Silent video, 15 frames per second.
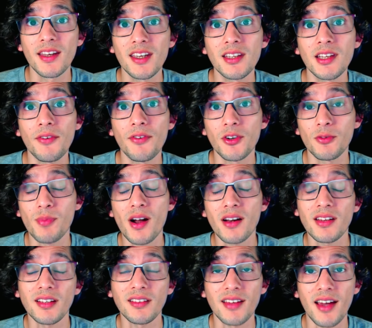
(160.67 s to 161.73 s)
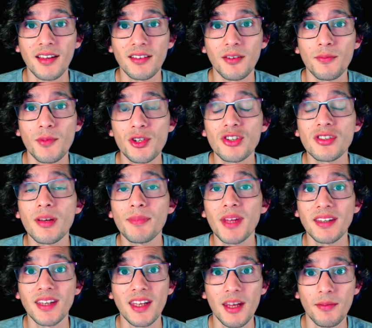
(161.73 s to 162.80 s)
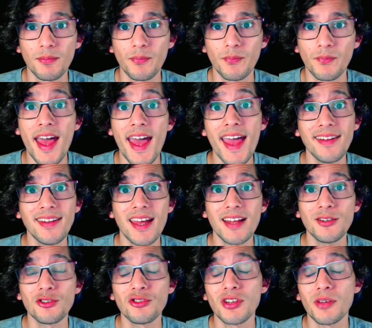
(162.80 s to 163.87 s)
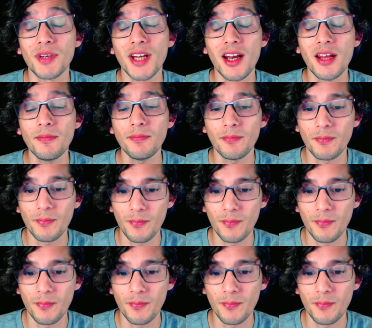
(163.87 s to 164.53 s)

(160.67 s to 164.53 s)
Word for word: Keep the first part intact, just update the name. And then just give it a name.